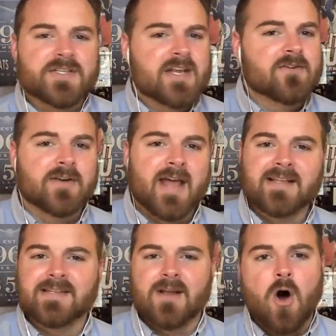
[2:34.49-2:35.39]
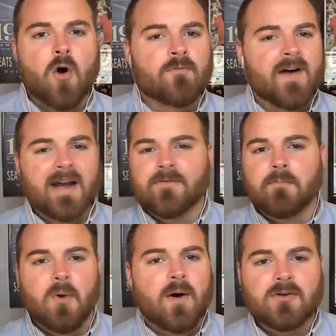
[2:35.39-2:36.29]
Senior day. It's at home. Fighting for
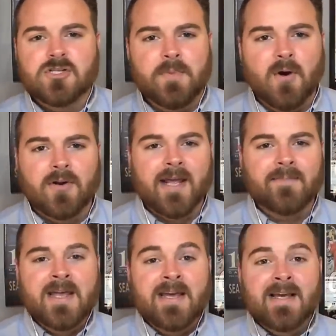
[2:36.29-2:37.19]
bowl eligibility.